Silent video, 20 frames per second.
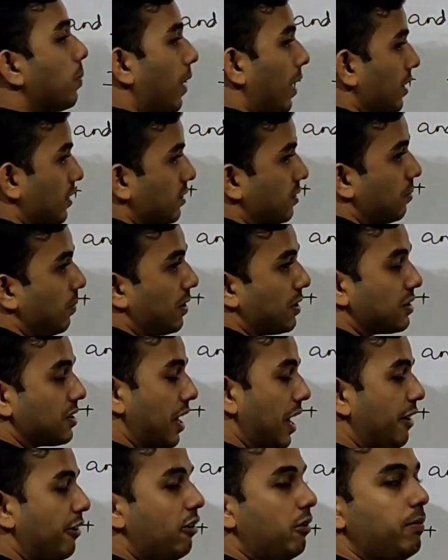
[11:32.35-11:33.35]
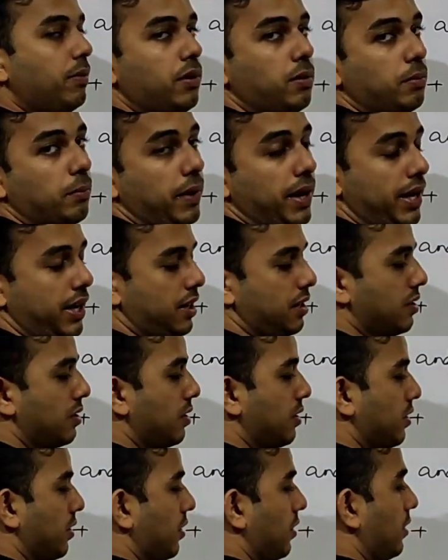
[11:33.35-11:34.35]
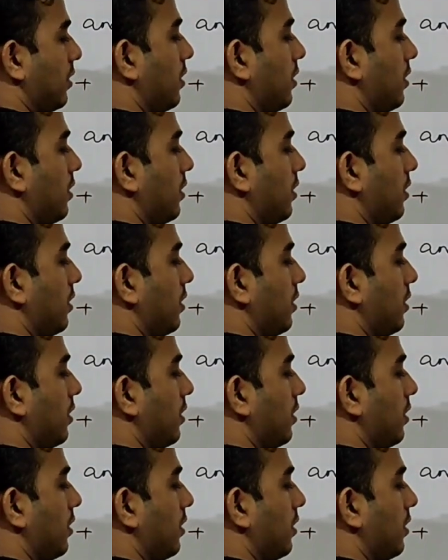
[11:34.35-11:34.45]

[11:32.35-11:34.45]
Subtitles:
Plus, but sign will be minus.